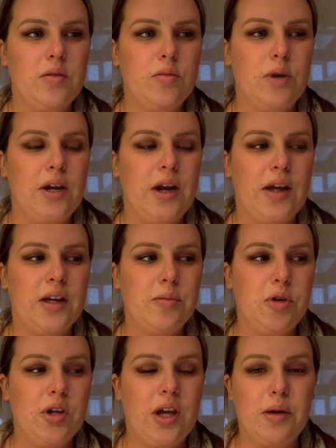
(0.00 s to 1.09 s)
when I
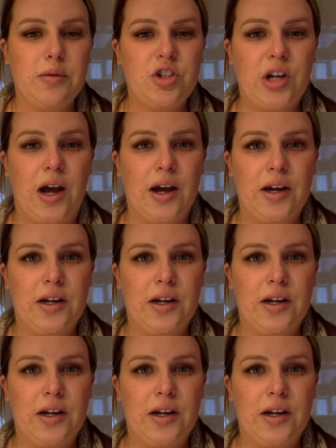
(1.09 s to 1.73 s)
communicate with Jack,